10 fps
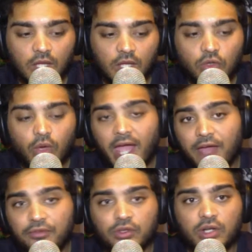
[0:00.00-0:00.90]
you
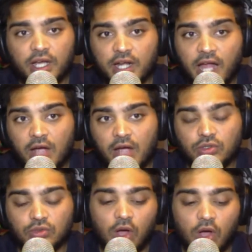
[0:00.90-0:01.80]
have to learn how
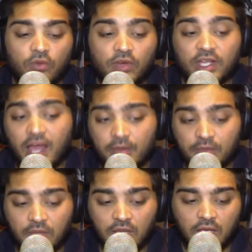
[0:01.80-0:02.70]
to overcome
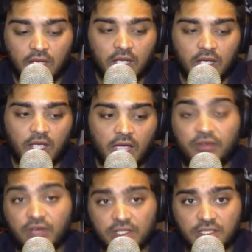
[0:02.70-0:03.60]

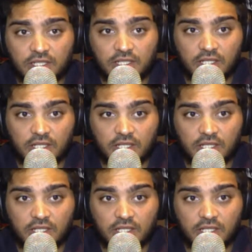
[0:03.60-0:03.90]
adversity